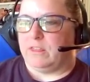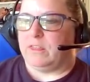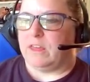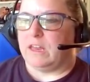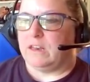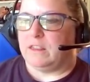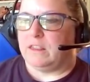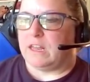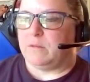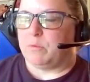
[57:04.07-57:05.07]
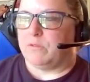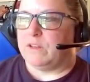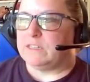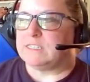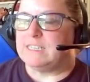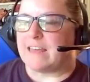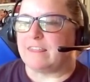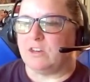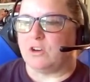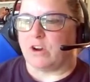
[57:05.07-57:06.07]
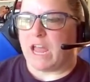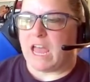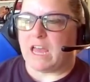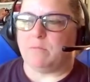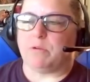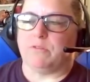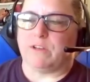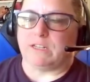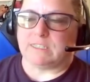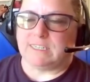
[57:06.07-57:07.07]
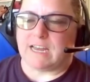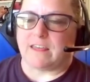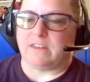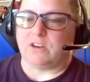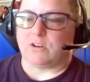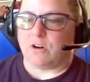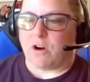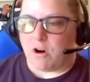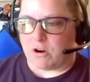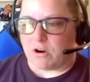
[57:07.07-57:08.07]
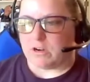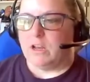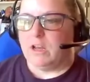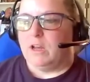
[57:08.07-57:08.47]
that prevents death in your head, prevents death in your heart,